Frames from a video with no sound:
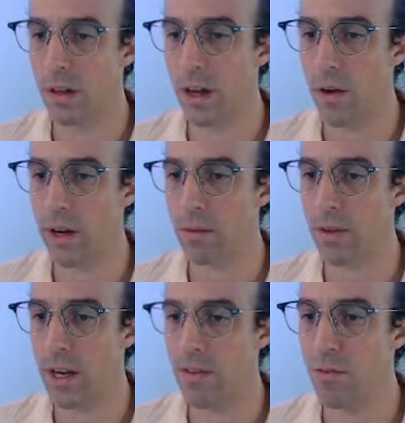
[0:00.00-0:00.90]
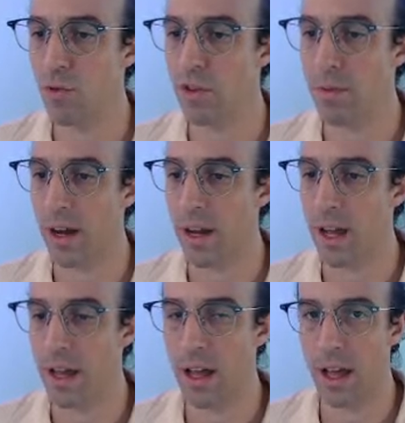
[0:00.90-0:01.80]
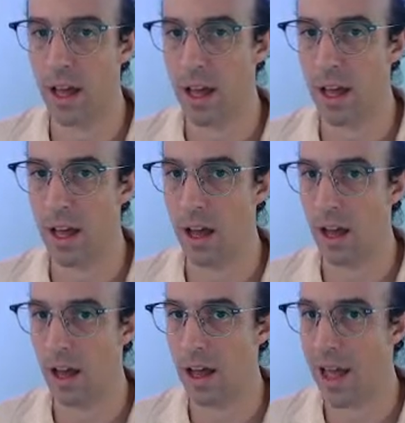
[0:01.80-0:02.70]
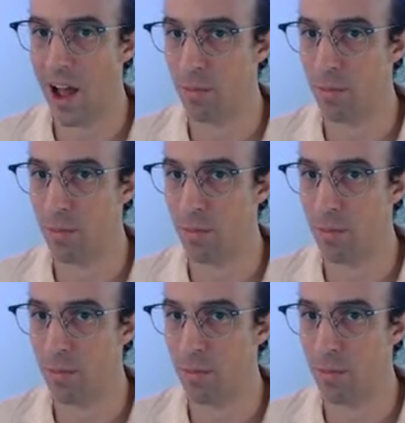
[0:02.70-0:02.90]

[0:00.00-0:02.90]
I recommend every movie by Hayao